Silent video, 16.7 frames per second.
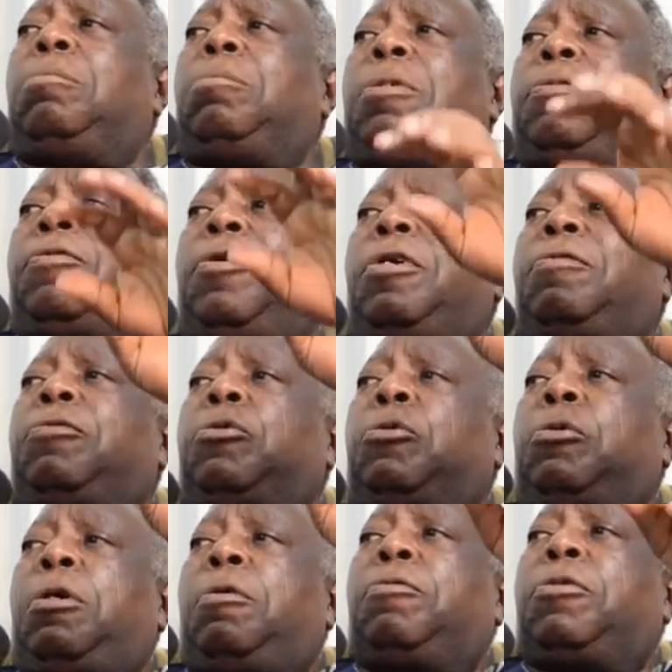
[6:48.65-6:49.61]
Before,
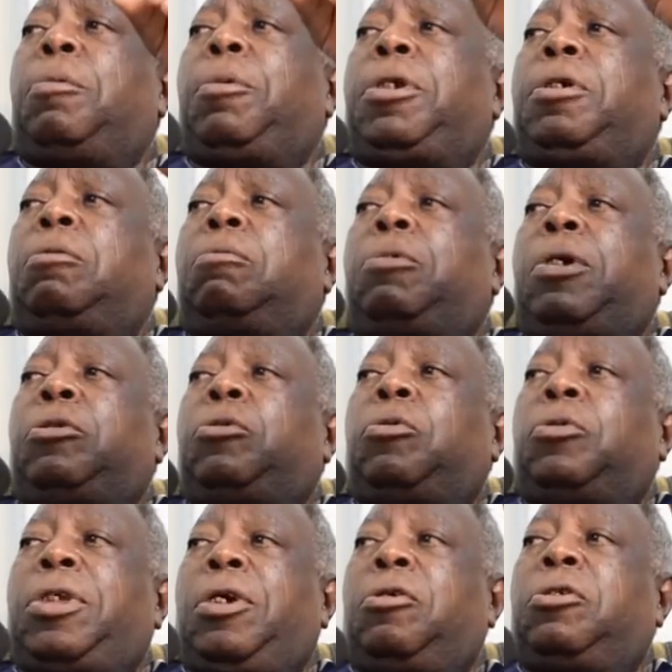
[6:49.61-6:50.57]
if somebody went
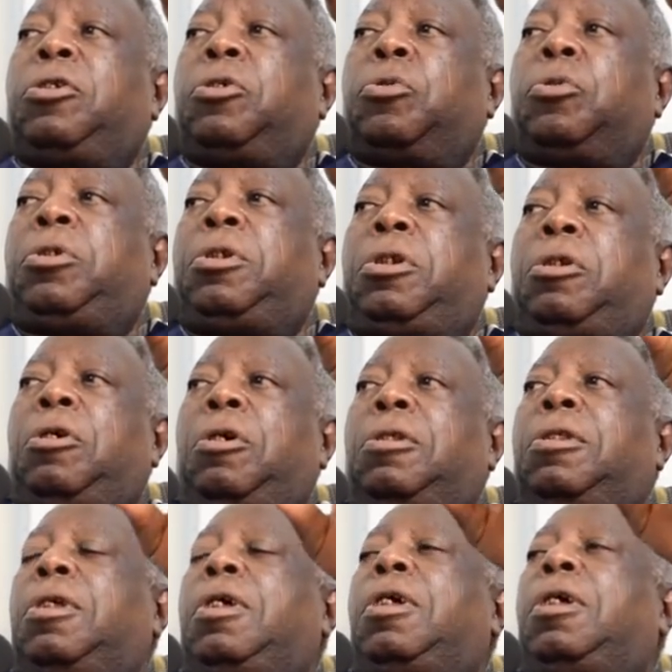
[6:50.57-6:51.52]
to secondary school in the
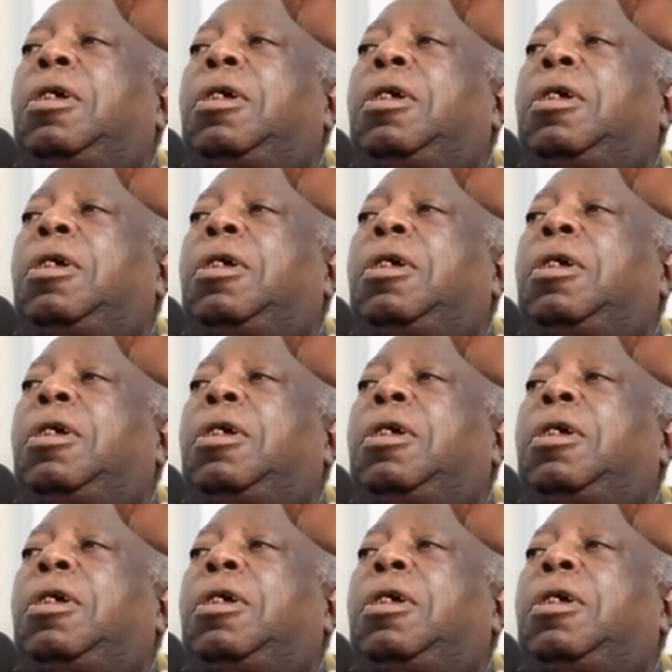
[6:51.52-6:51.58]
north,